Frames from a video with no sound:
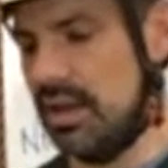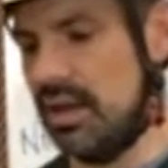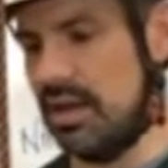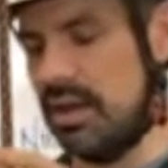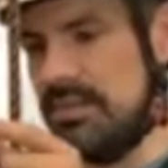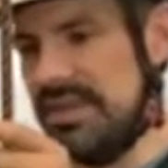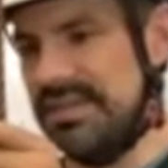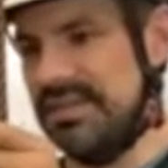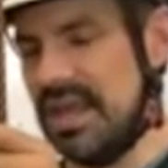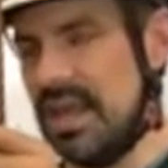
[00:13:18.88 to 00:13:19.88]
um, this
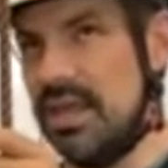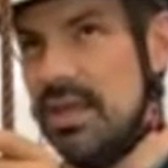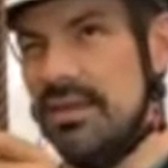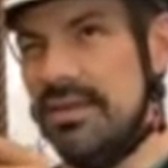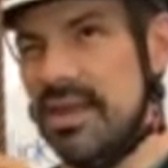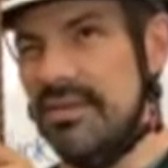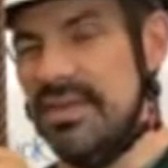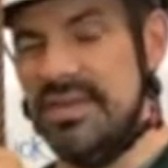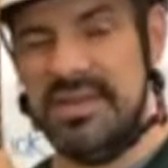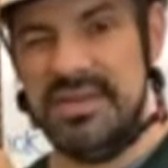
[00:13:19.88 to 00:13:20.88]
is a 7
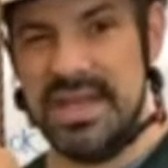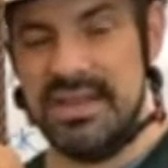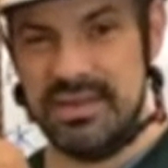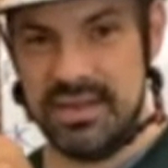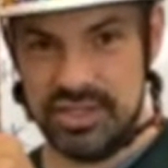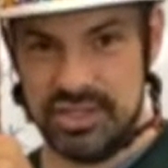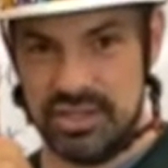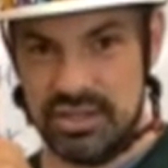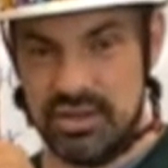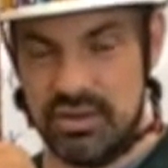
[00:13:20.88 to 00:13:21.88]
16 inch
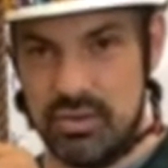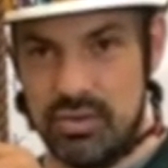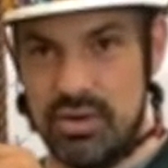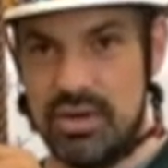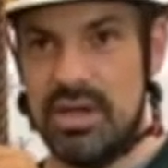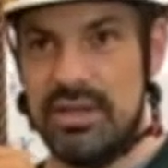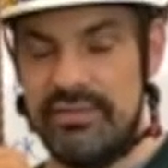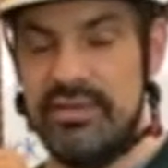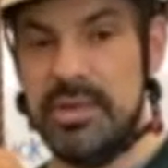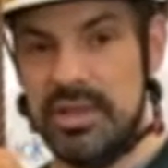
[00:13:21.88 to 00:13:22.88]
or
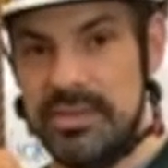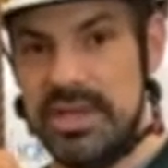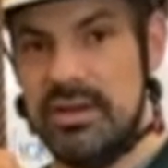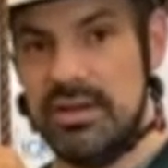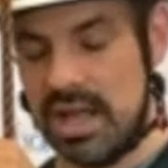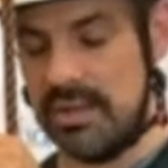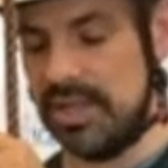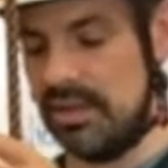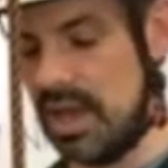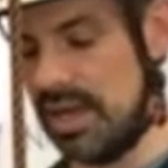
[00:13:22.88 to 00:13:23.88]
11 millimeter climbing
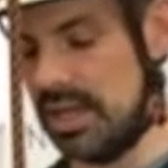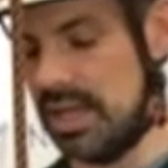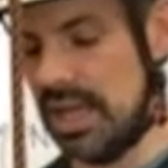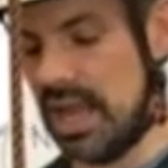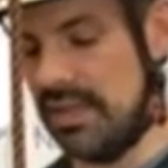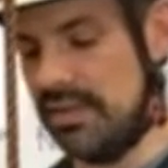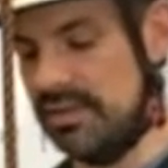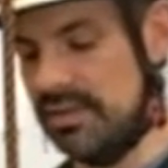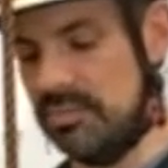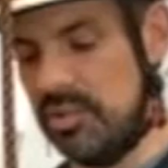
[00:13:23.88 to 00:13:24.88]
line. And this
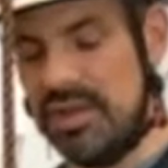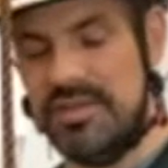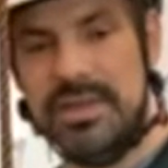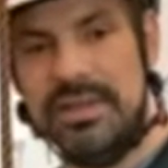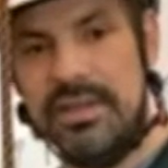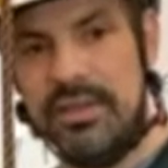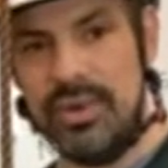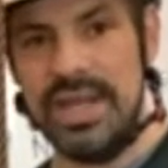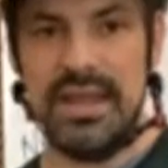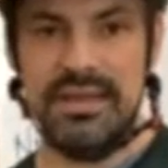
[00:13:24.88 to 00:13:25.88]
is approximately
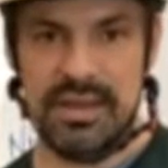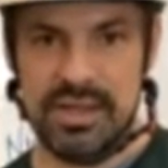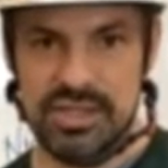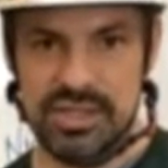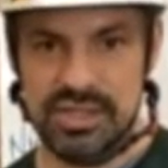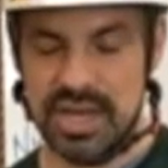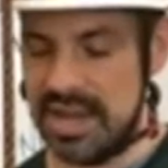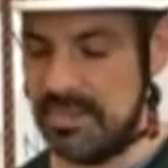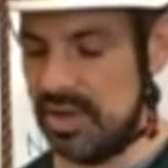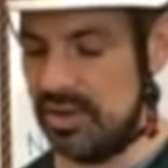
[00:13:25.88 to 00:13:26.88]
3 8 inch
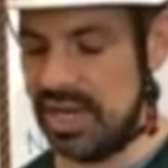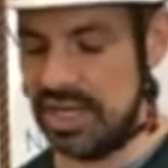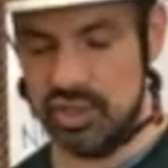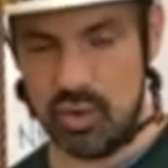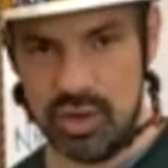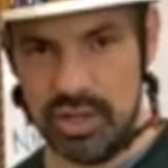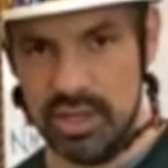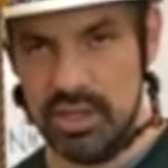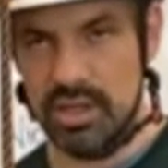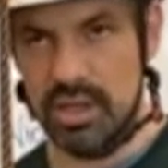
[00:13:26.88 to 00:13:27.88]
diameter hitch cord,
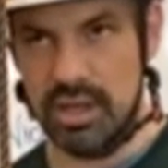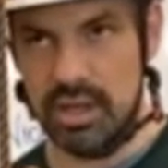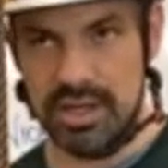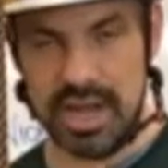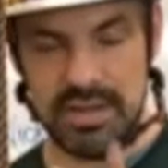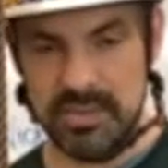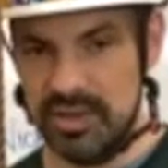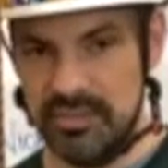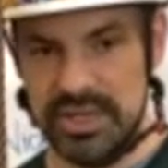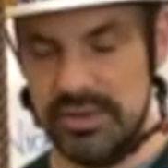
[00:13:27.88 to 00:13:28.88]
uh, 9
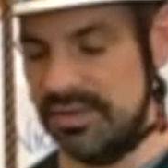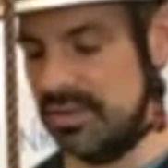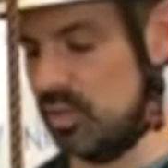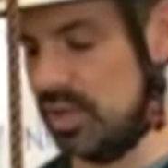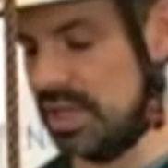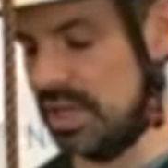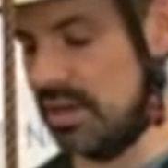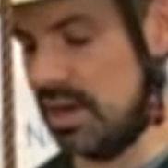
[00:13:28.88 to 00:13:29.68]
millimeters, somewhere in there,